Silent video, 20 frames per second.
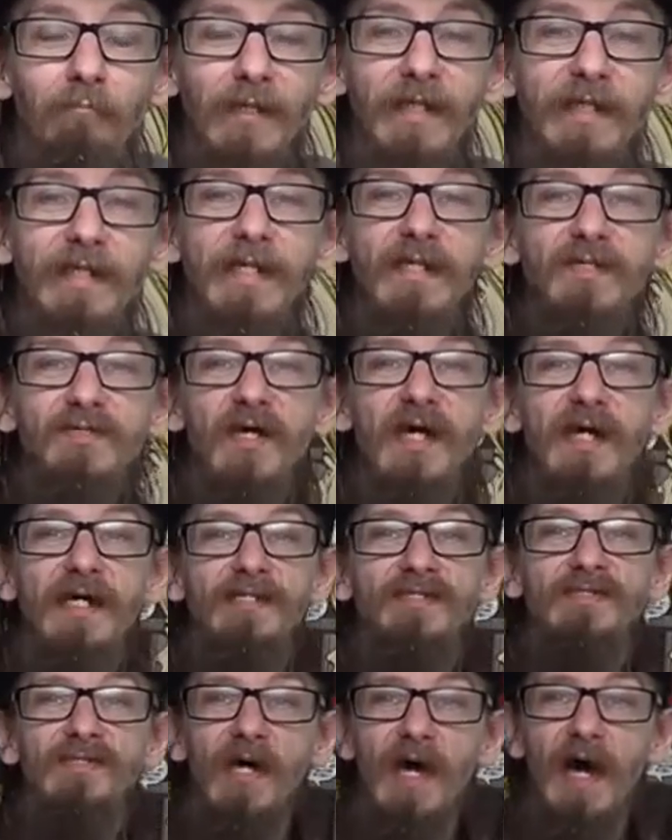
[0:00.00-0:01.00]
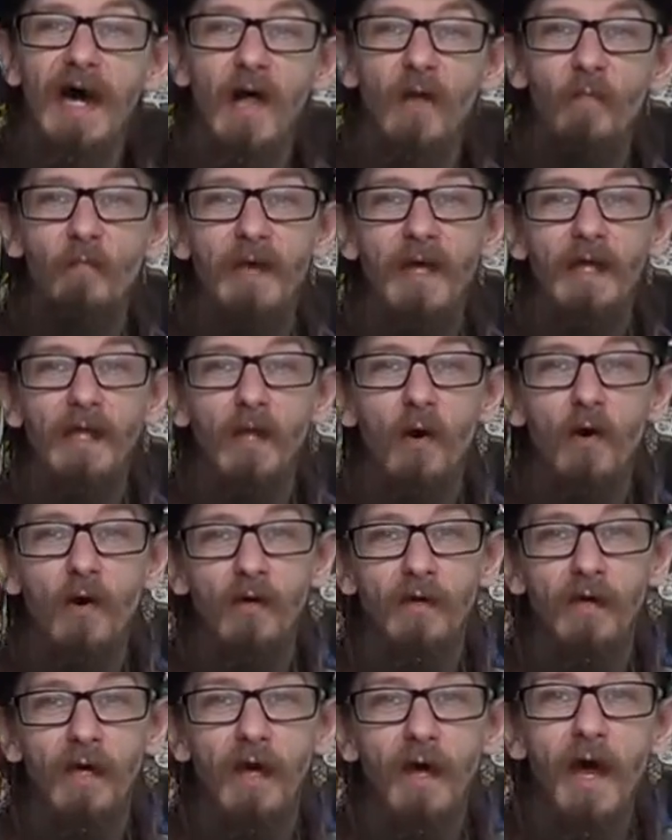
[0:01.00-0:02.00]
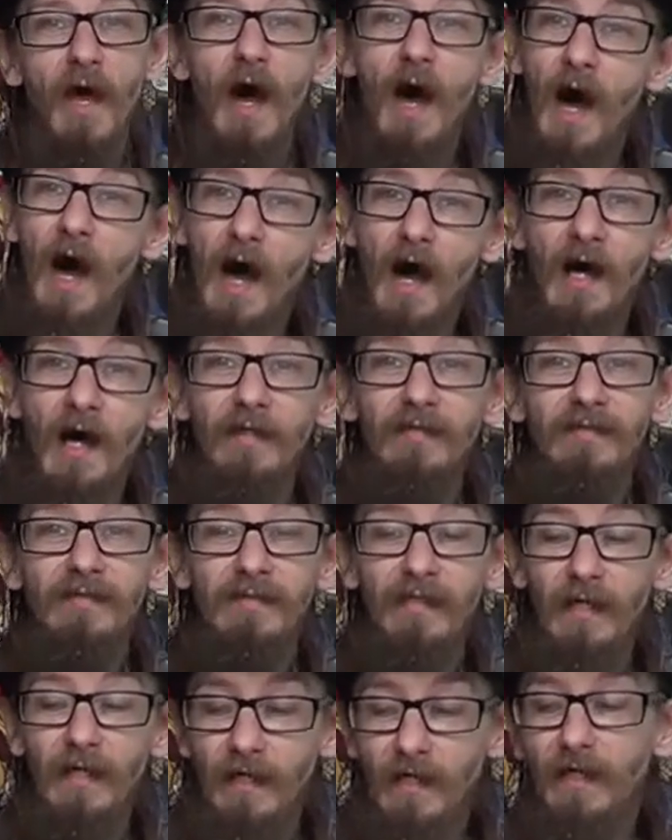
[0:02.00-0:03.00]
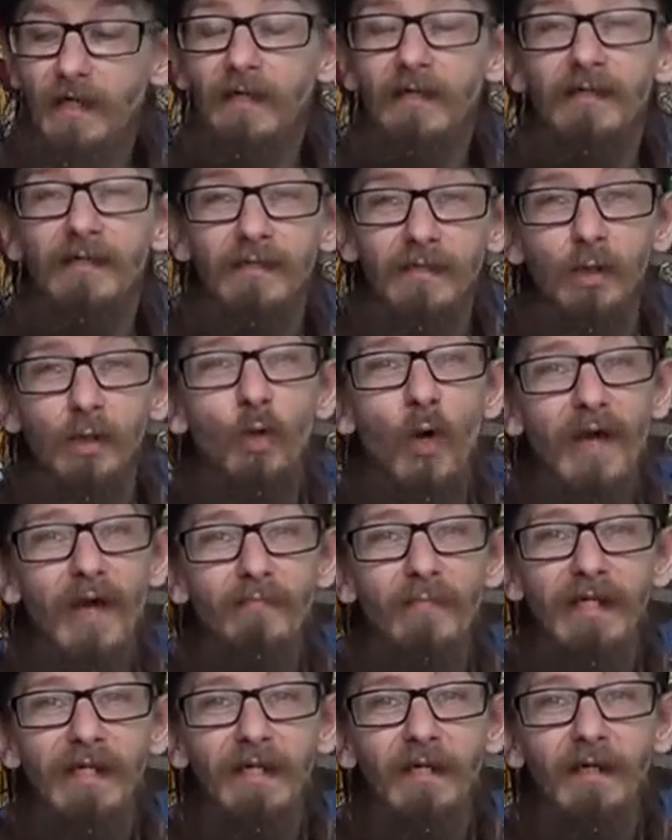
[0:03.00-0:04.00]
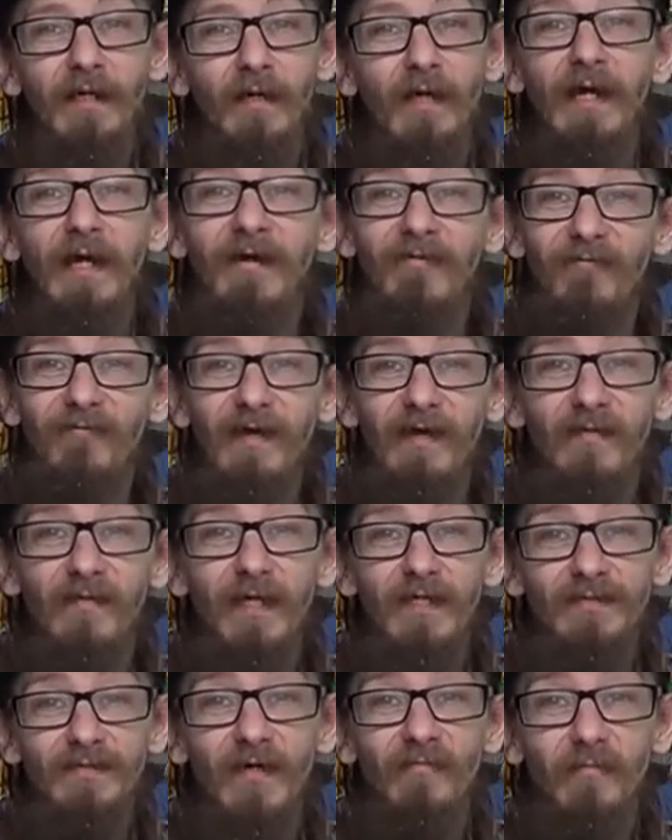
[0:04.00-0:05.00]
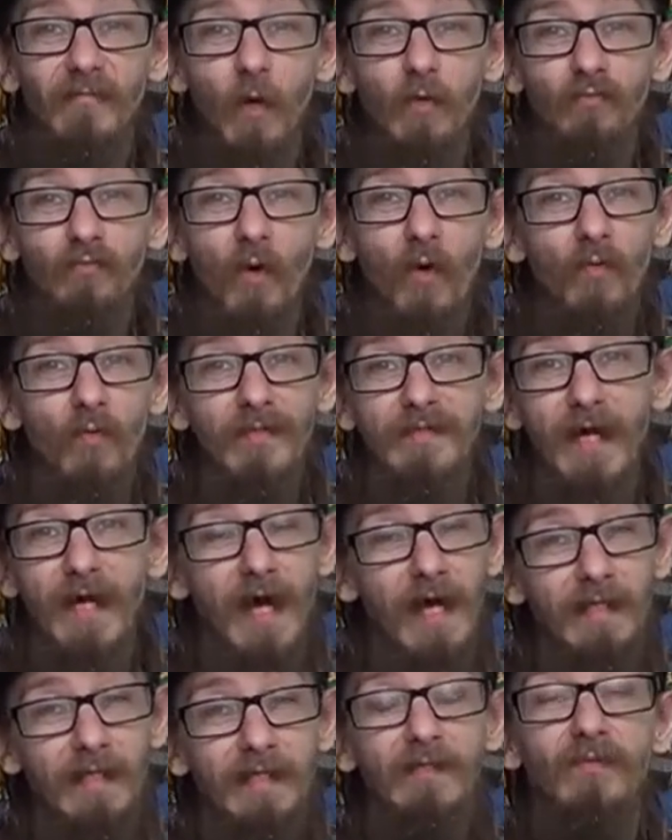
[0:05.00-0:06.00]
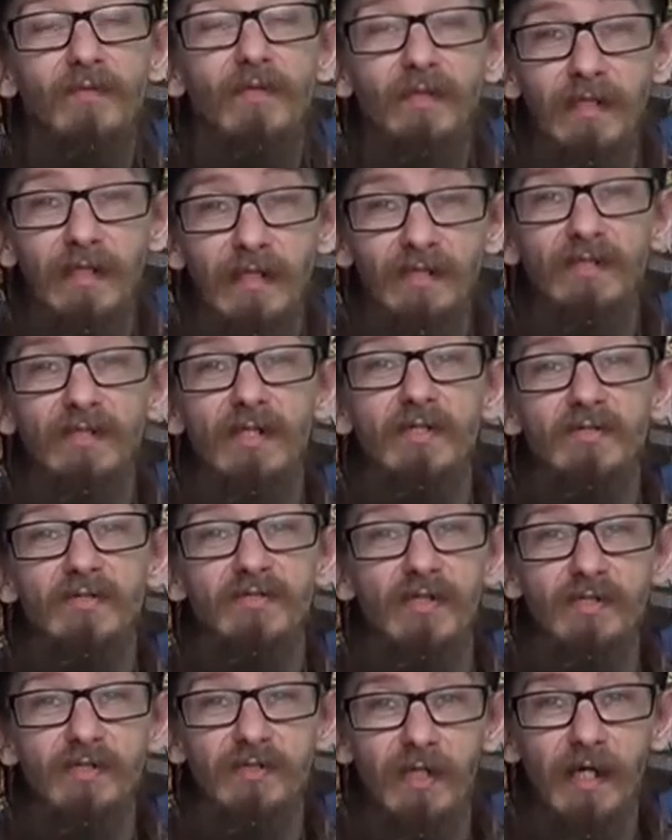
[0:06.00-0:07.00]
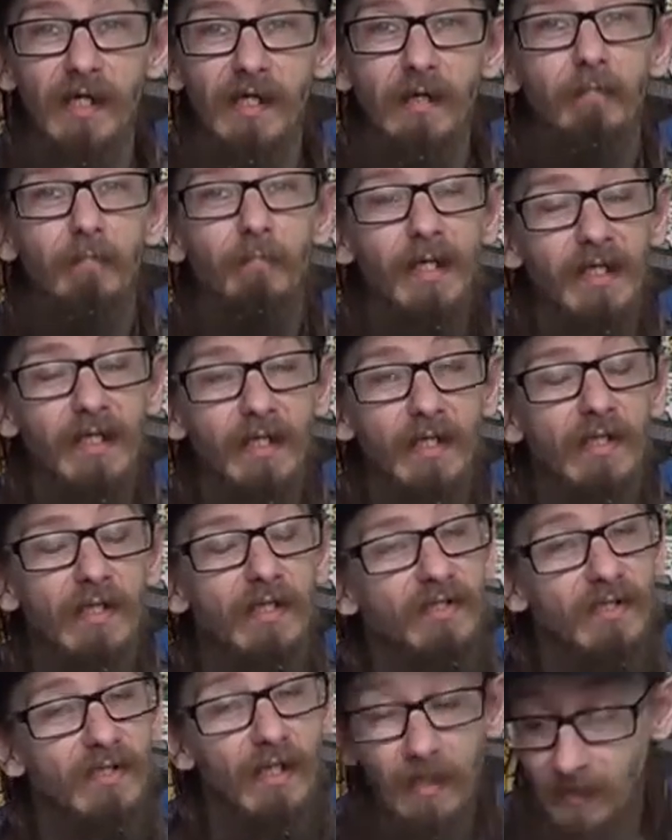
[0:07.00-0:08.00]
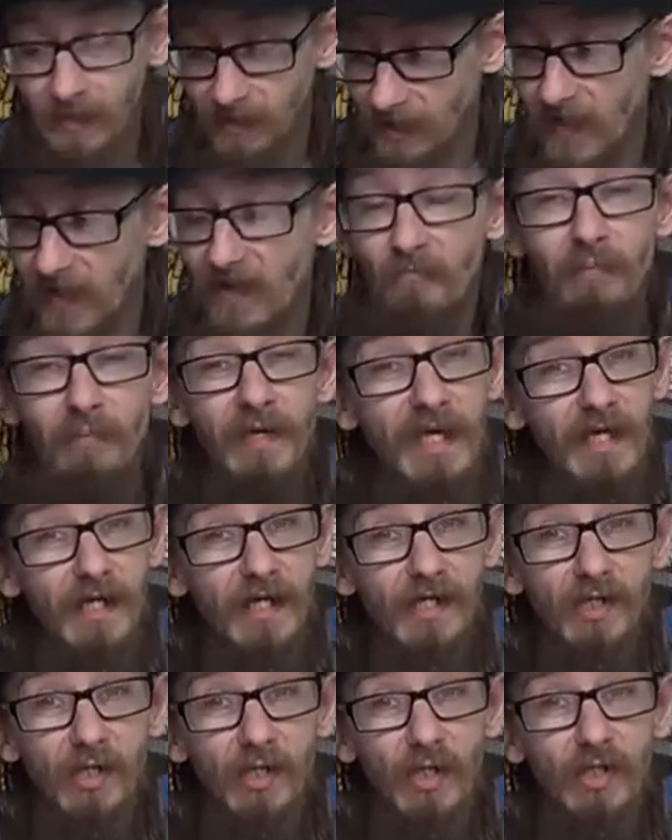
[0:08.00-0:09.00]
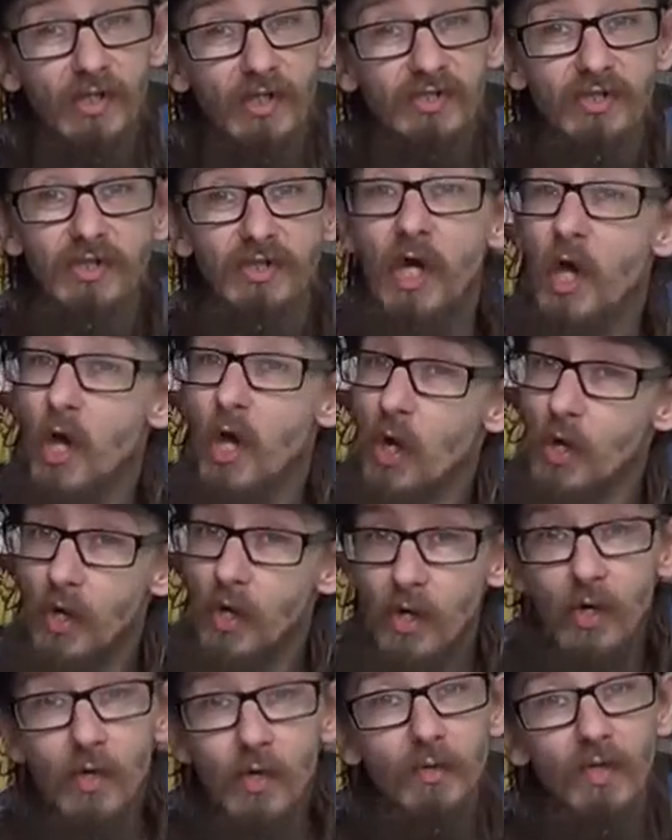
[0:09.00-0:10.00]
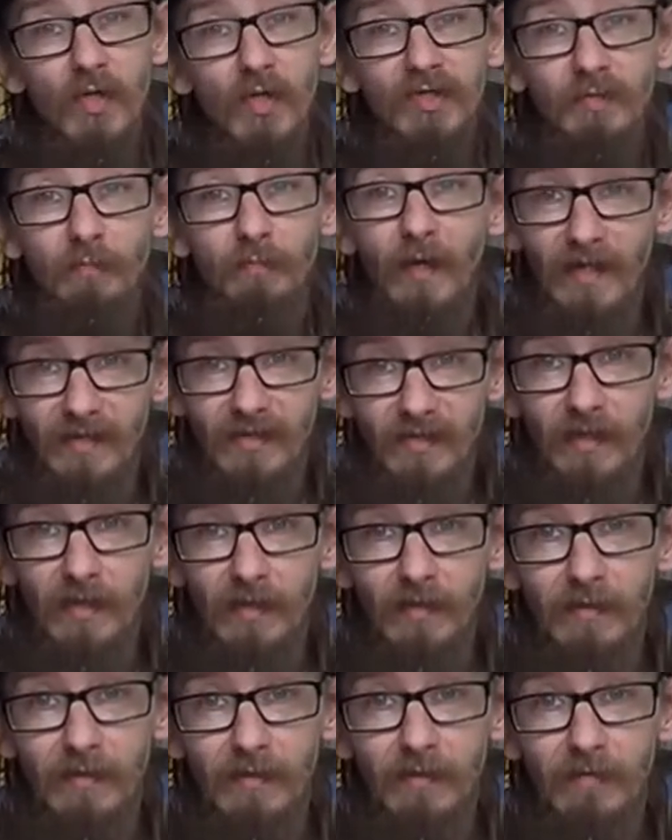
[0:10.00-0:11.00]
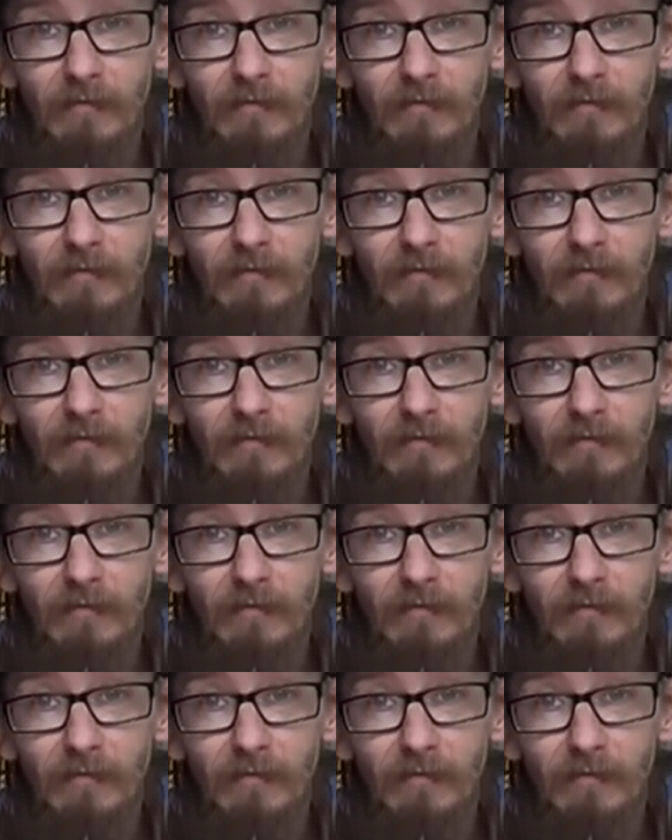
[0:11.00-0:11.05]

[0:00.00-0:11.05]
Blinky's here to help me along and correct me if he thinks I've gone wrong with any of the details today, because being a ghost, who knows better?